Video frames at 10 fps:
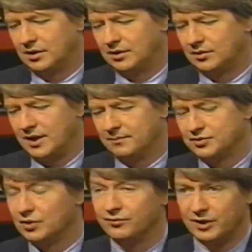Graham
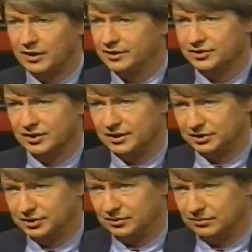so far has not
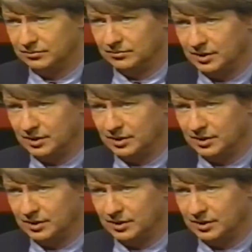shown that.